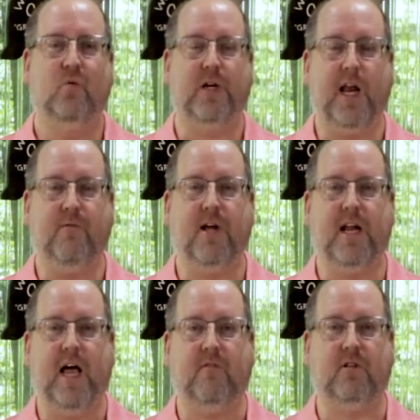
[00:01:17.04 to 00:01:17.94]
We're getting ready
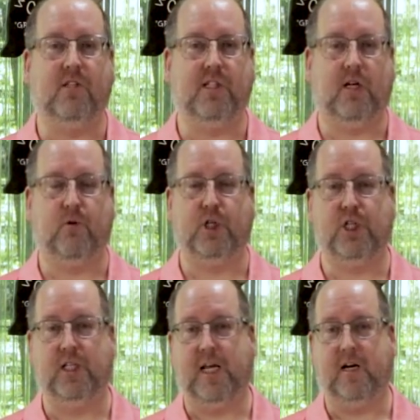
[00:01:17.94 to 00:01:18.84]
to have a little
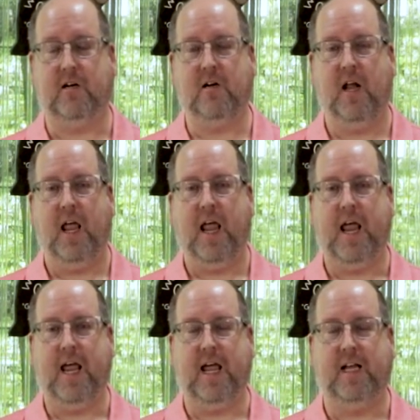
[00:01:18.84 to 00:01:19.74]
celebration later,
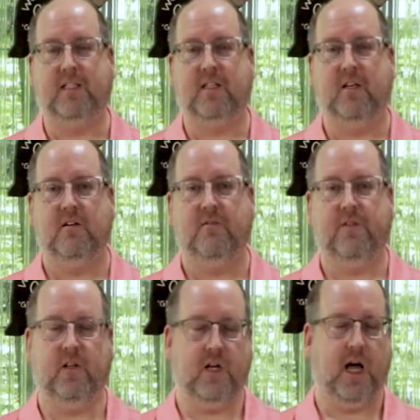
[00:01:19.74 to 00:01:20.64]
and
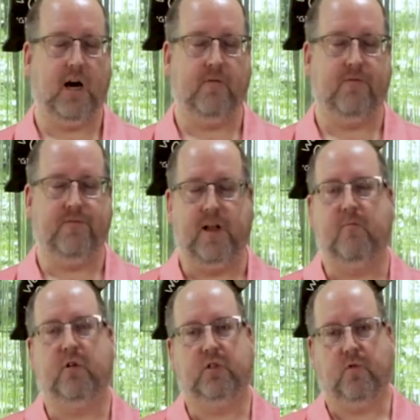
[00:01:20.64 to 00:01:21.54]
Phil and I are
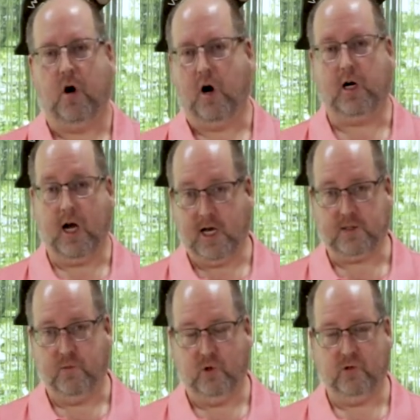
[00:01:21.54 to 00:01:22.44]
famous for our
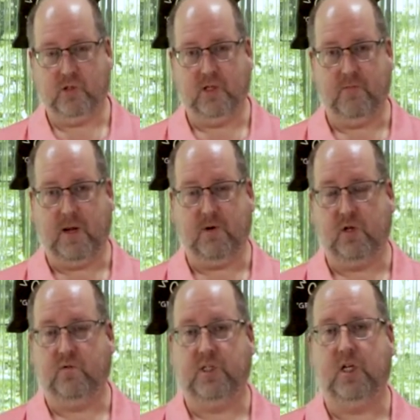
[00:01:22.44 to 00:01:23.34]
Cosmos, and maybe
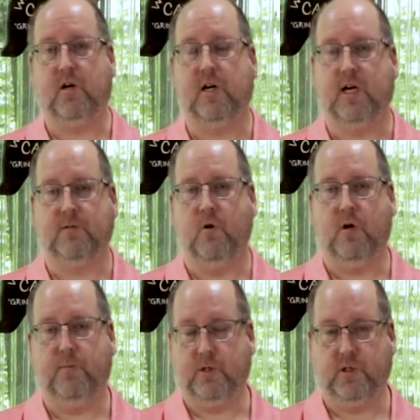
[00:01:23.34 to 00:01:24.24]
you've seen our
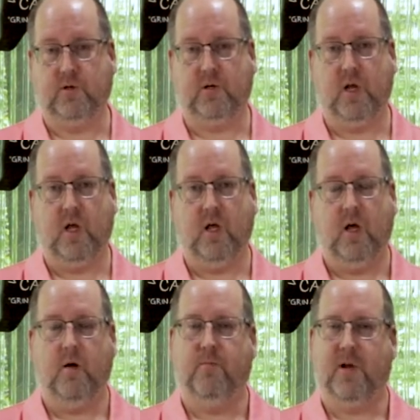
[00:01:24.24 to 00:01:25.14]
Cosmo episode.
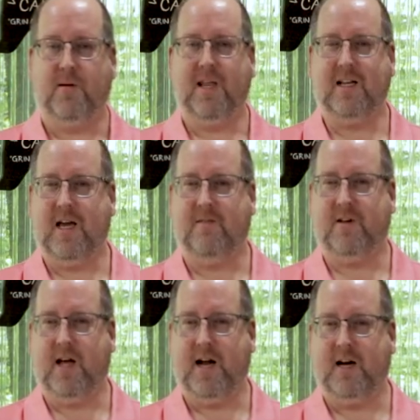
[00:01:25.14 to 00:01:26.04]
But I'm getting kind of
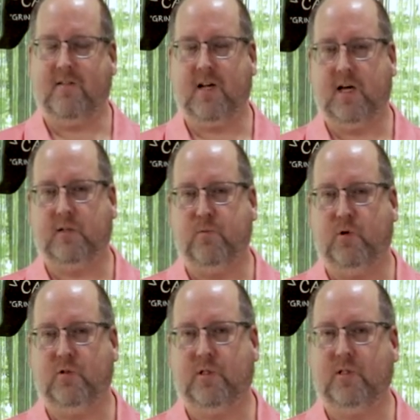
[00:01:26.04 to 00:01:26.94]
tired of
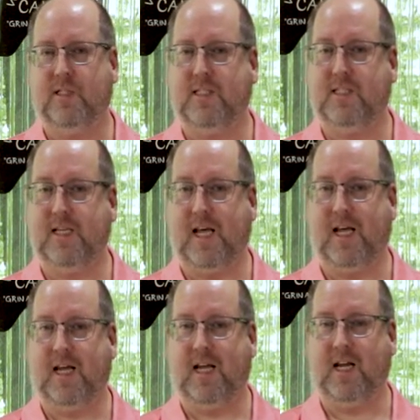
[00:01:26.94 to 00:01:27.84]
Cosmos, so
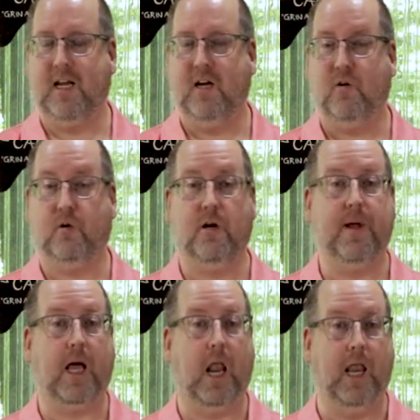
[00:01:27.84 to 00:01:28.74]
today we're going
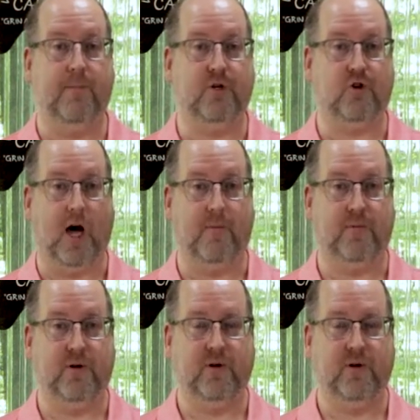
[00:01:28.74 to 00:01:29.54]
to make a lemon drop.